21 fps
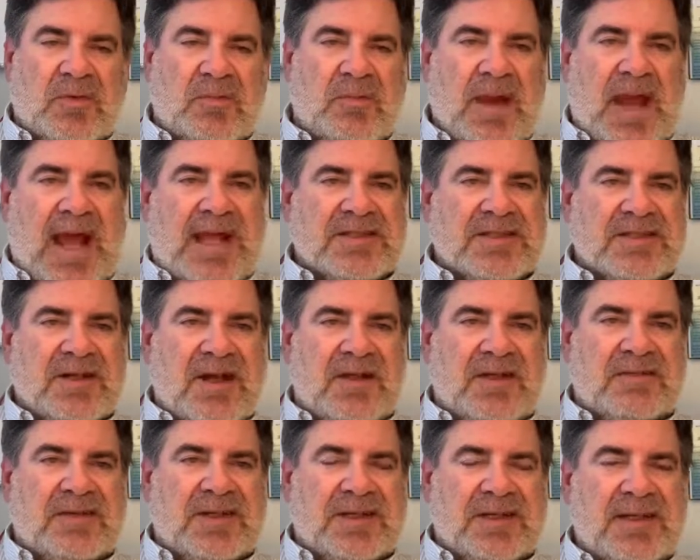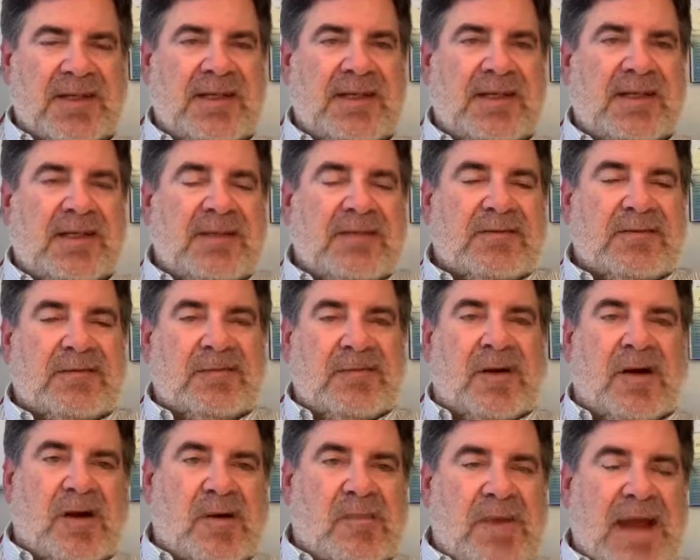with Pat Sullivan
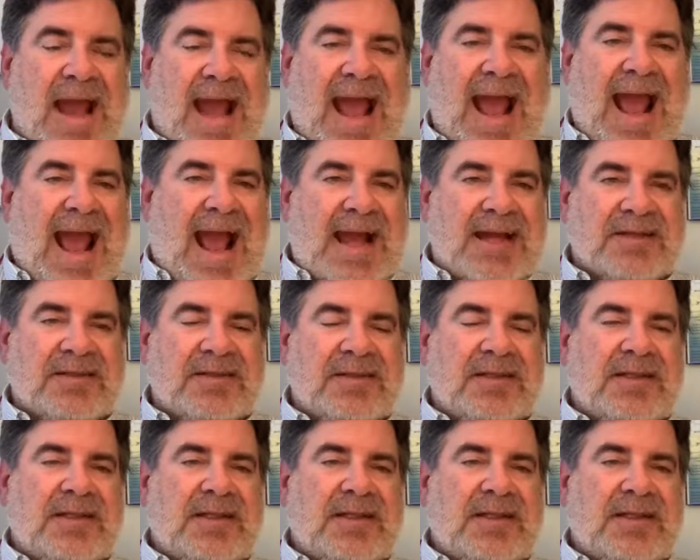from ACT,